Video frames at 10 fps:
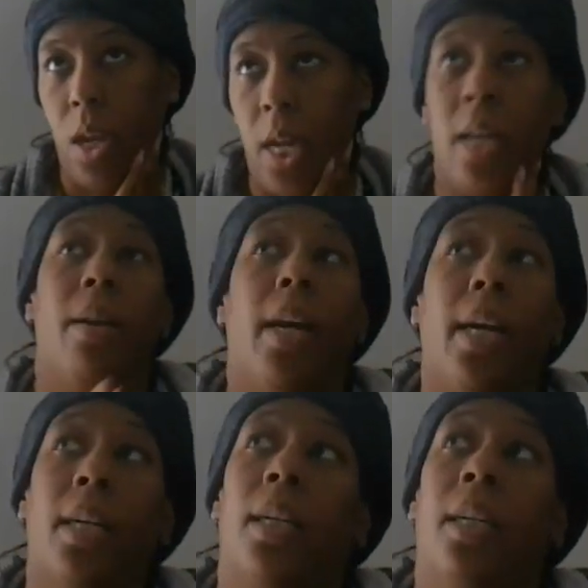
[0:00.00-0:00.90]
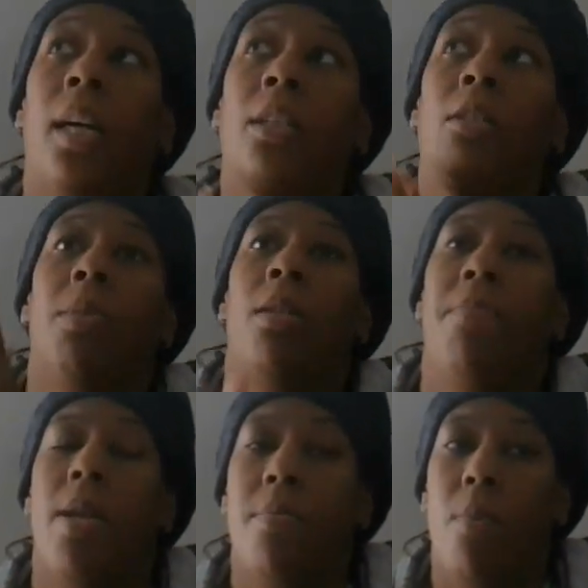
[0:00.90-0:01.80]
it causes me to
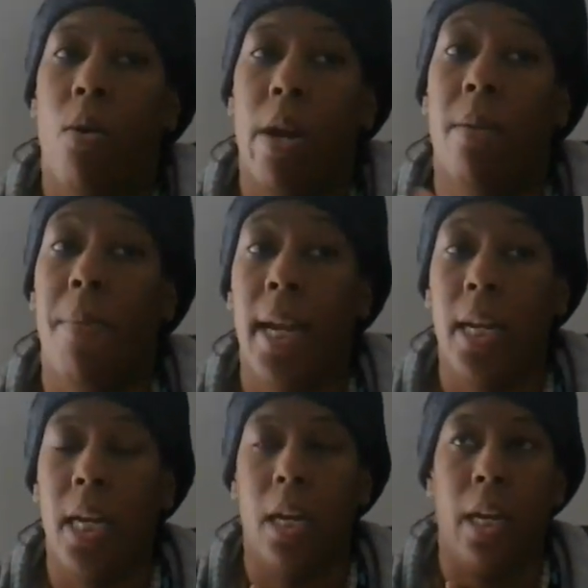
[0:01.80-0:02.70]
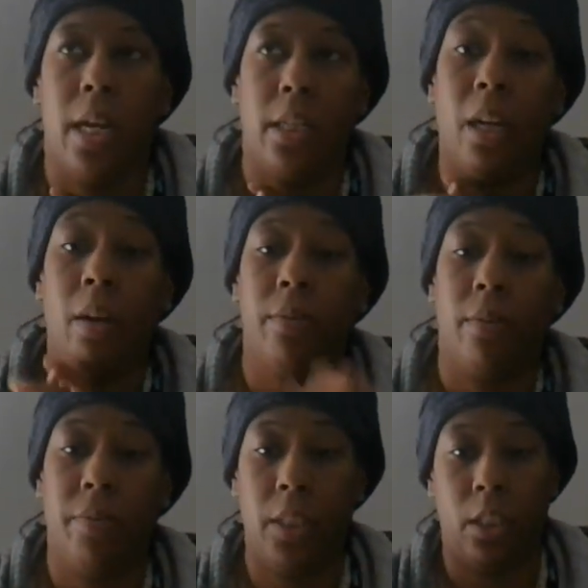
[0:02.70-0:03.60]
be more independent and
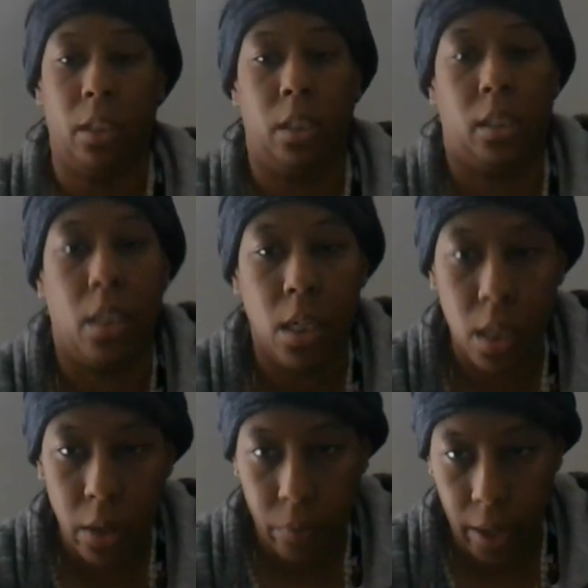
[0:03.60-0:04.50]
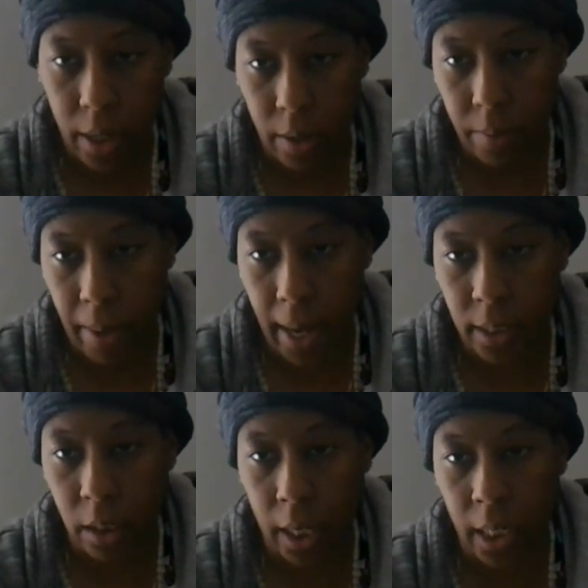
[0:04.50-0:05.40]
self-sufficient. And my
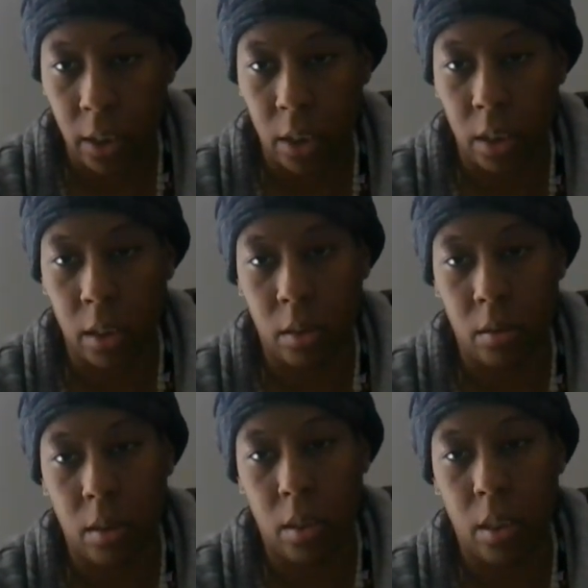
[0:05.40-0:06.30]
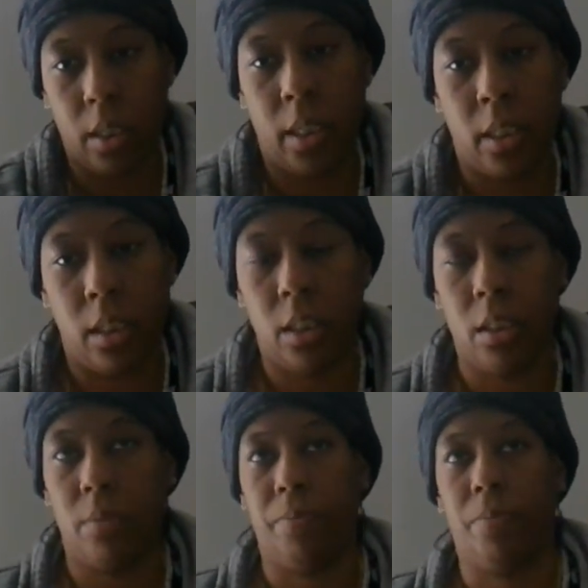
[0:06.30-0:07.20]
education
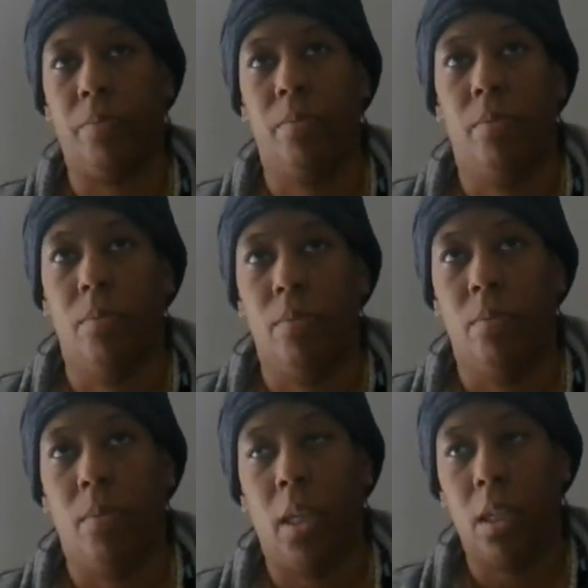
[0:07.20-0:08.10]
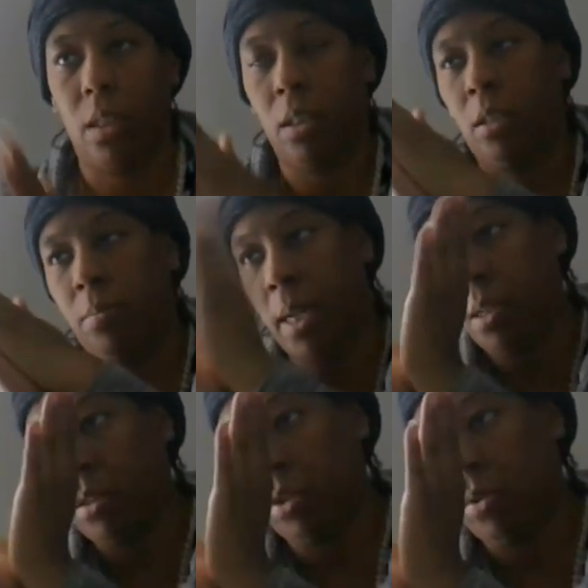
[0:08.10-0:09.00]
is like just
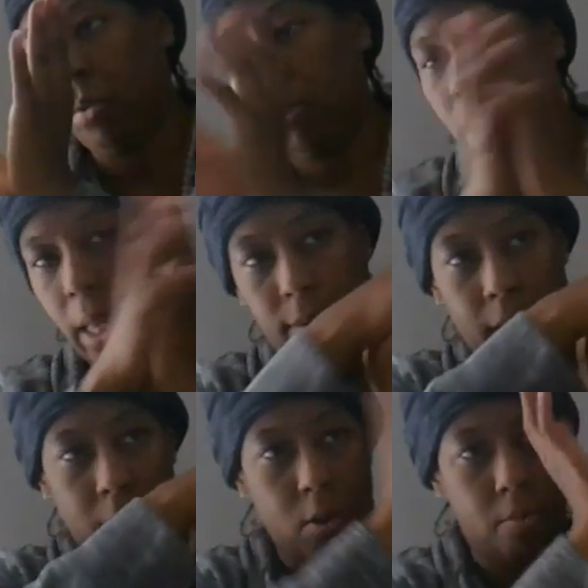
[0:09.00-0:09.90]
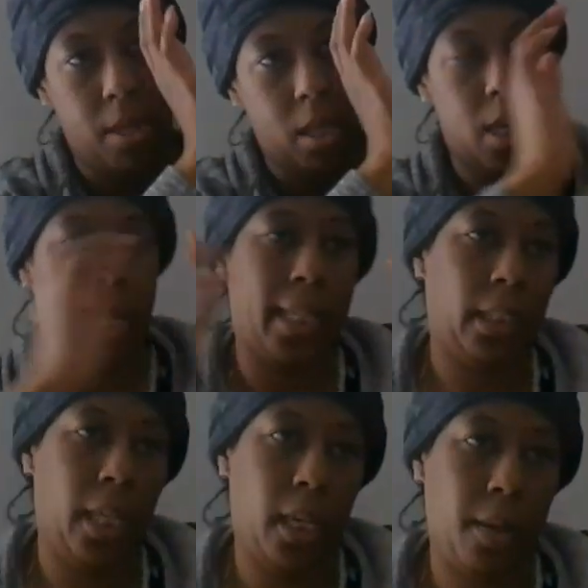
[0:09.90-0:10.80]
medical school, like if I do billing,
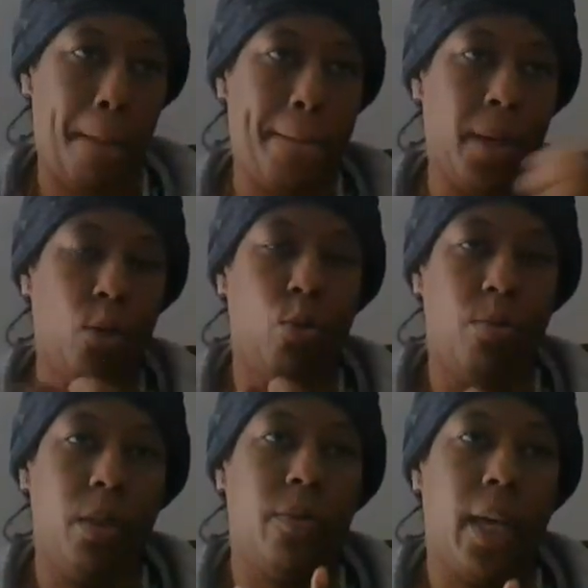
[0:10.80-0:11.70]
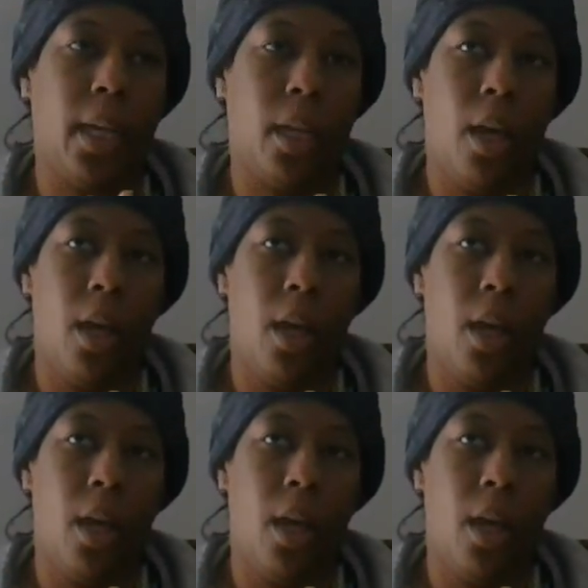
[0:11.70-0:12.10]
that's like boom, you've like